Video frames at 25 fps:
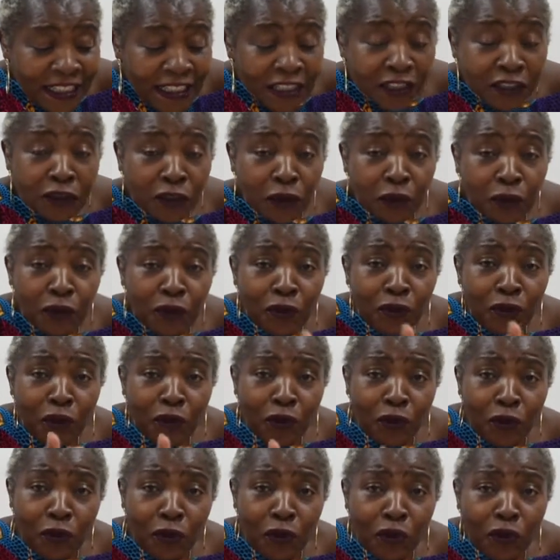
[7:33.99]
So
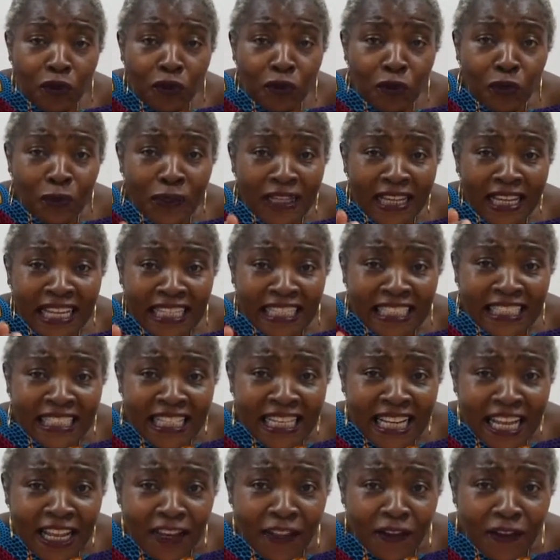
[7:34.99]
you go to each
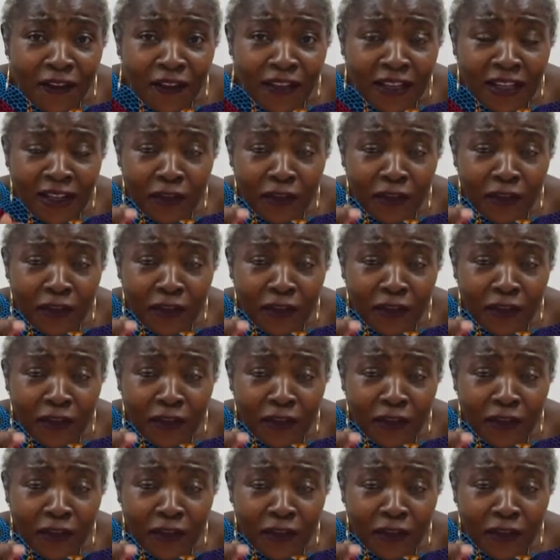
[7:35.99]
letter.